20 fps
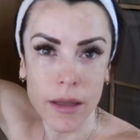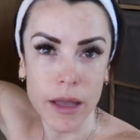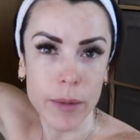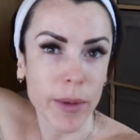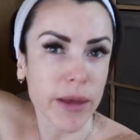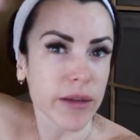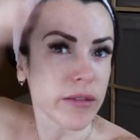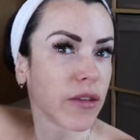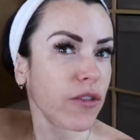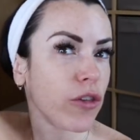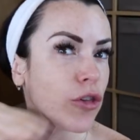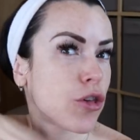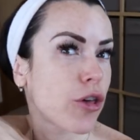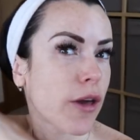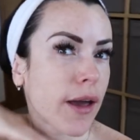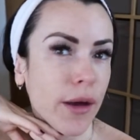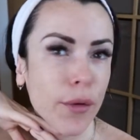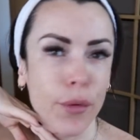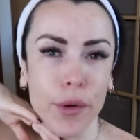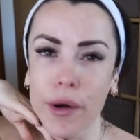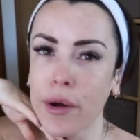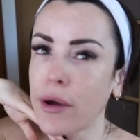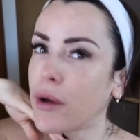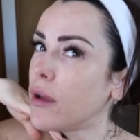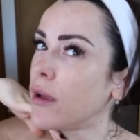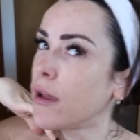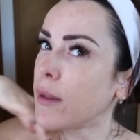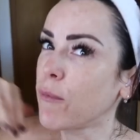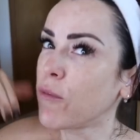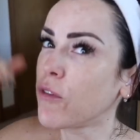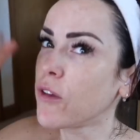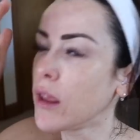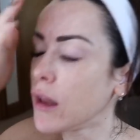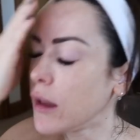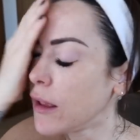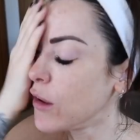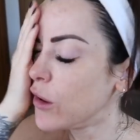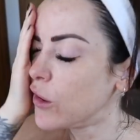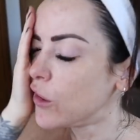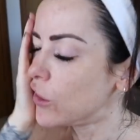I'm out of the shower. I'm
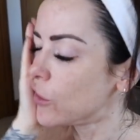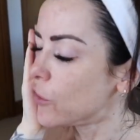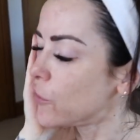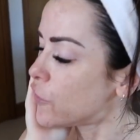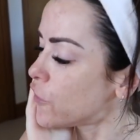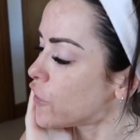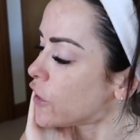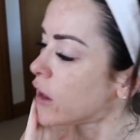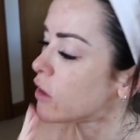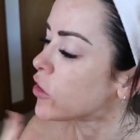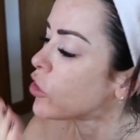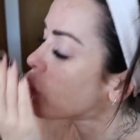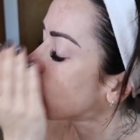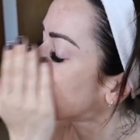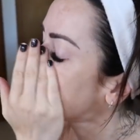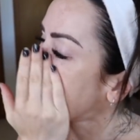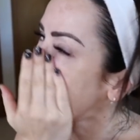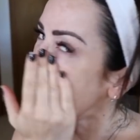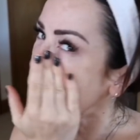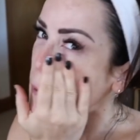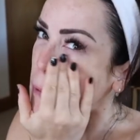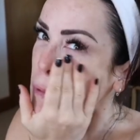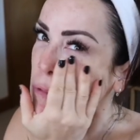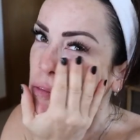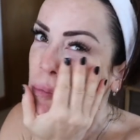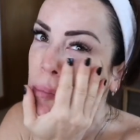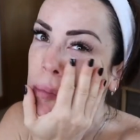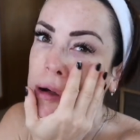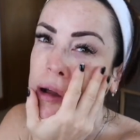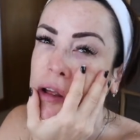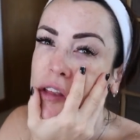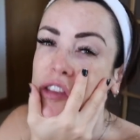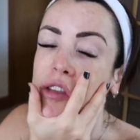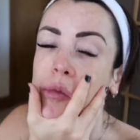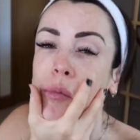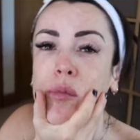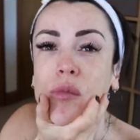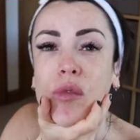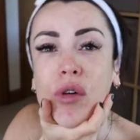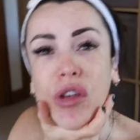feeling all refreshed. I've put on
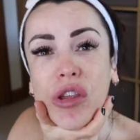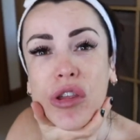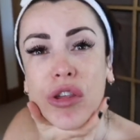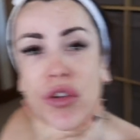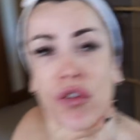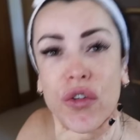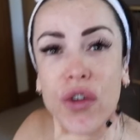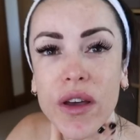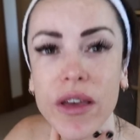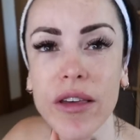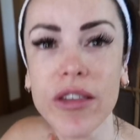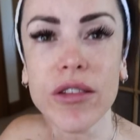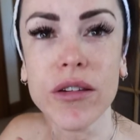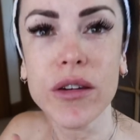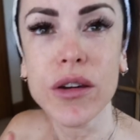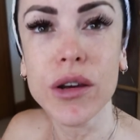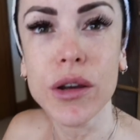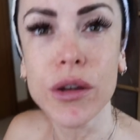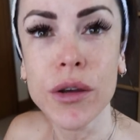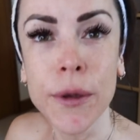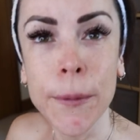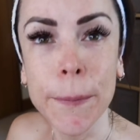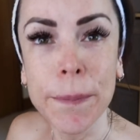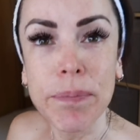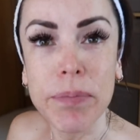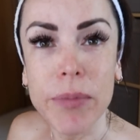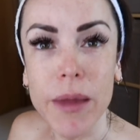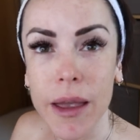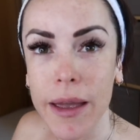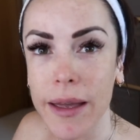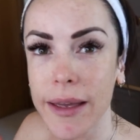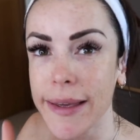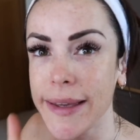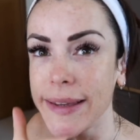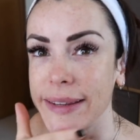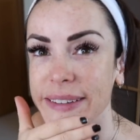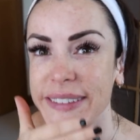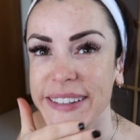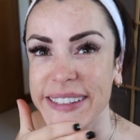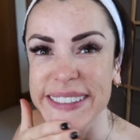some moisturizer
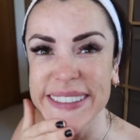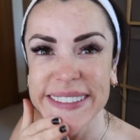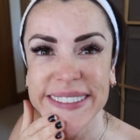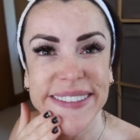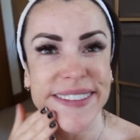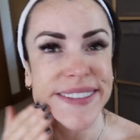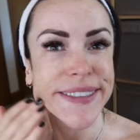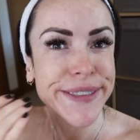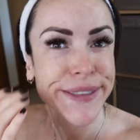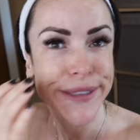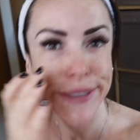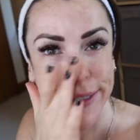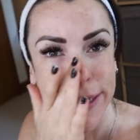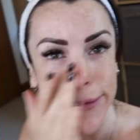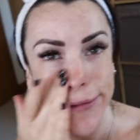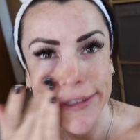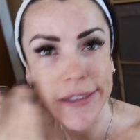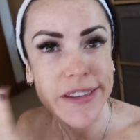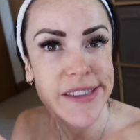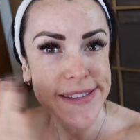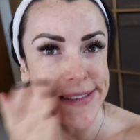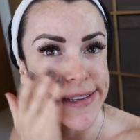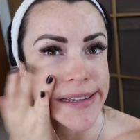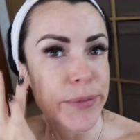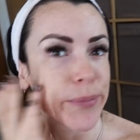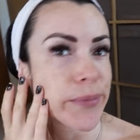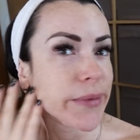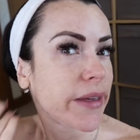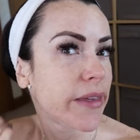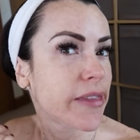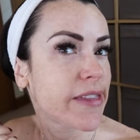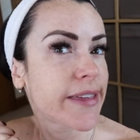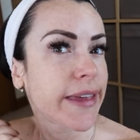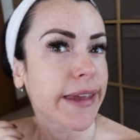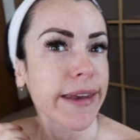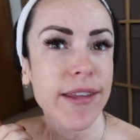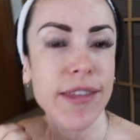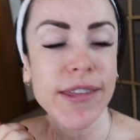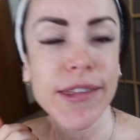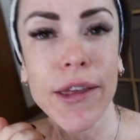and you can see my
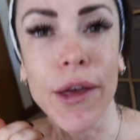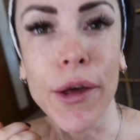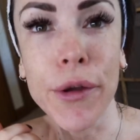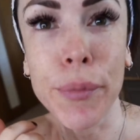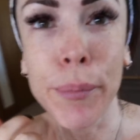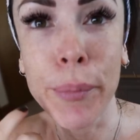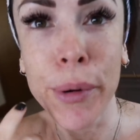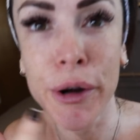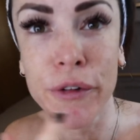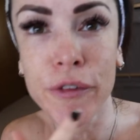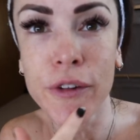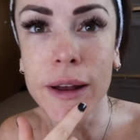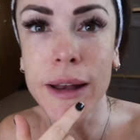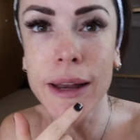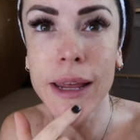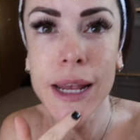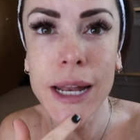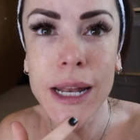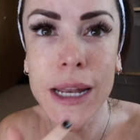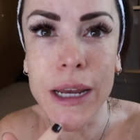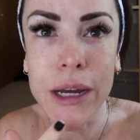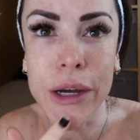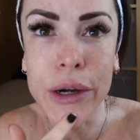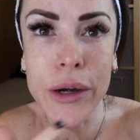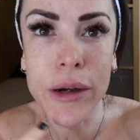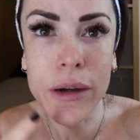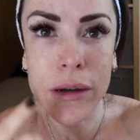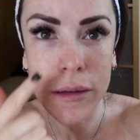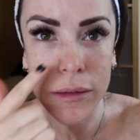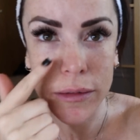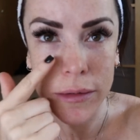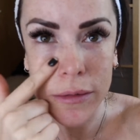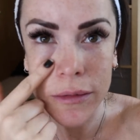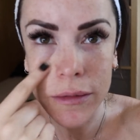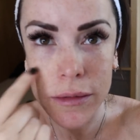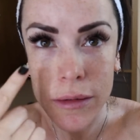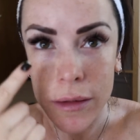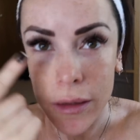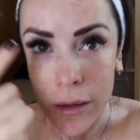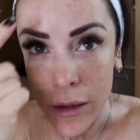skin is not perfectly clear,
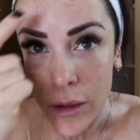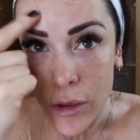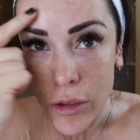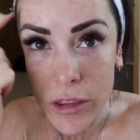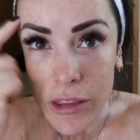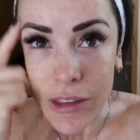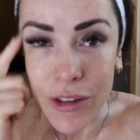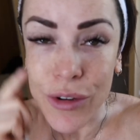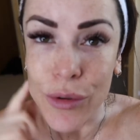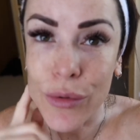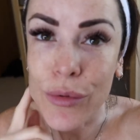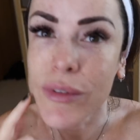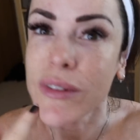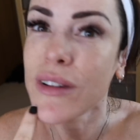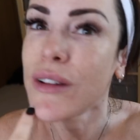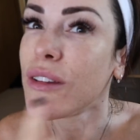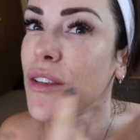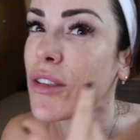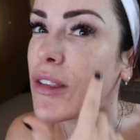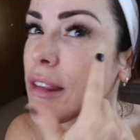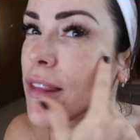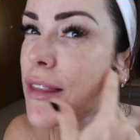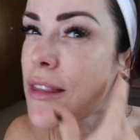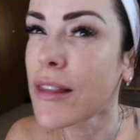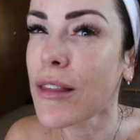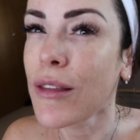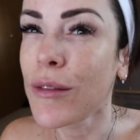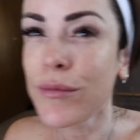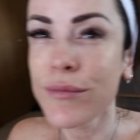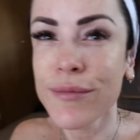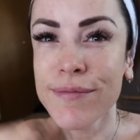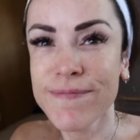so we're gonna just